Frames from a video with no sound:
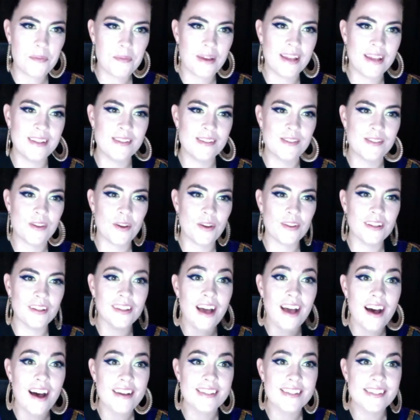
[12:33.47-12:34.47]
And so the
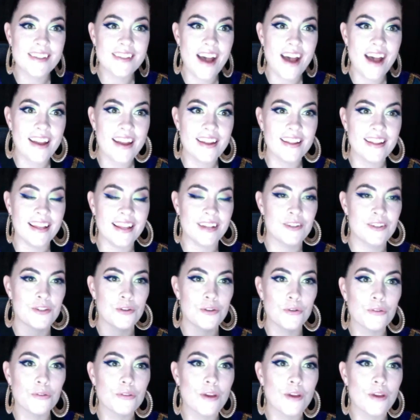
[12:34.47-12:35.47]
last night at like
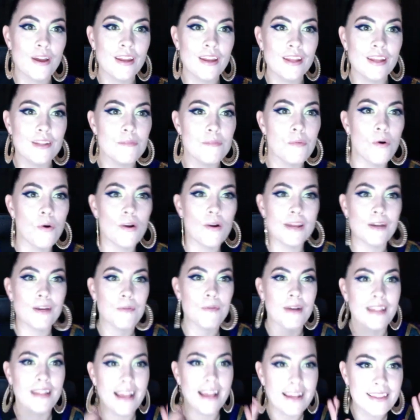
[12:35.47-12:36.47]
2:30 in the morning,
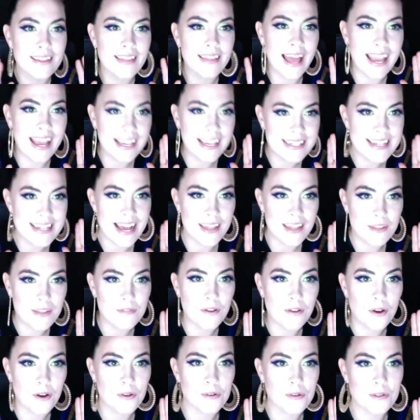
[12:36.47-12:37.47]
we're like laying down the
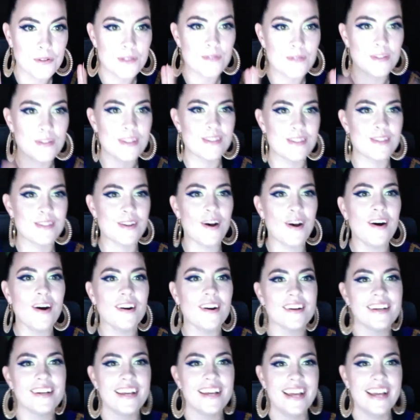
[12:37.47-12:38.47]
vocals for this
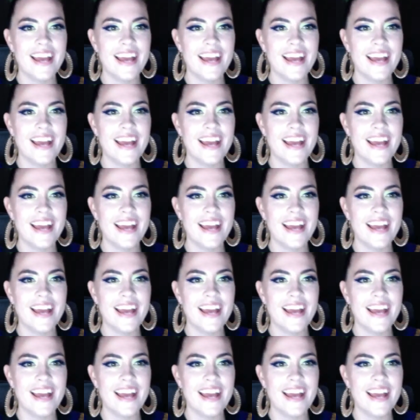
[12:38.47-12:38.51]
song.